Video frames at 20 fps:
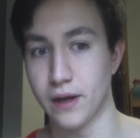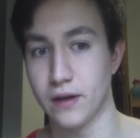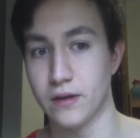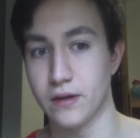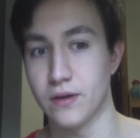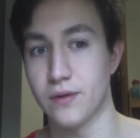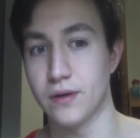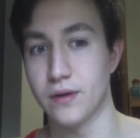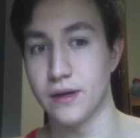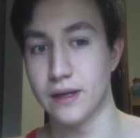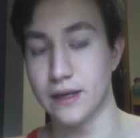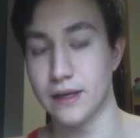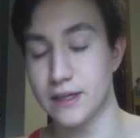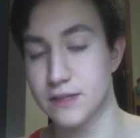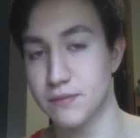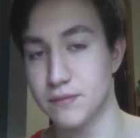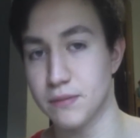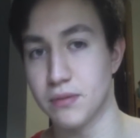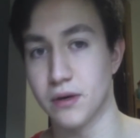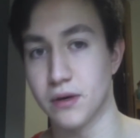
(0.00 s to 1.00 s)
and you don't need
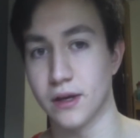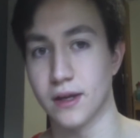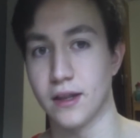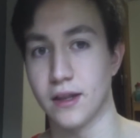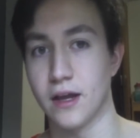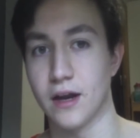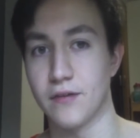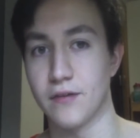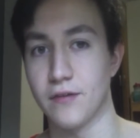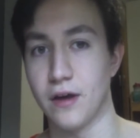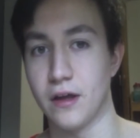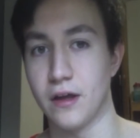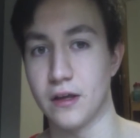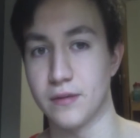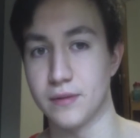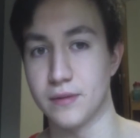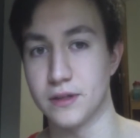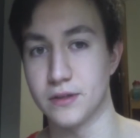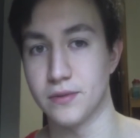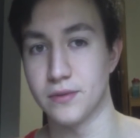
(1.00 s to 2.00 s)
to be putting a lot of
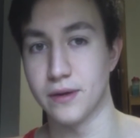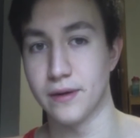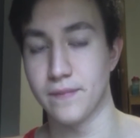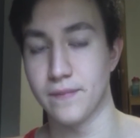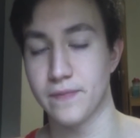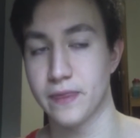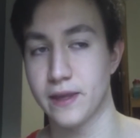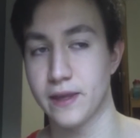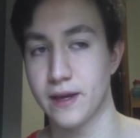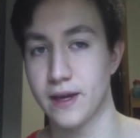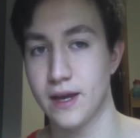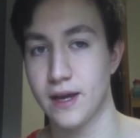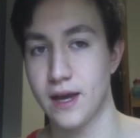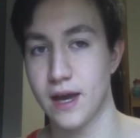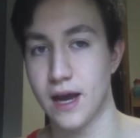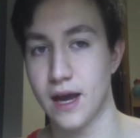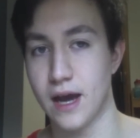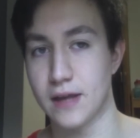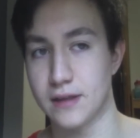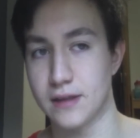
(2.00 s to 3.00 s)
volume into it,
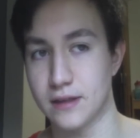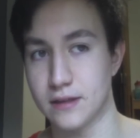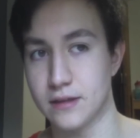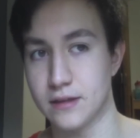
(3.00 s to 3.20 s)
I think